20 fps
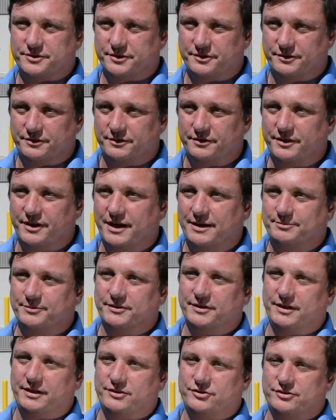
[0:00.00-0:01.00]
security
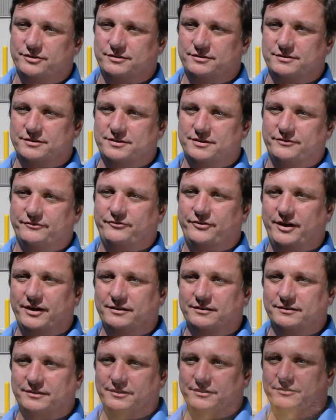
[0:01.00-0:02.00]
applications, and
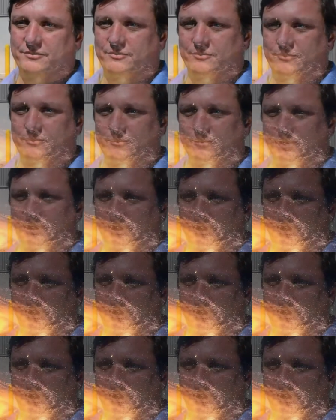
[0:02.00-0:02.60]
finally to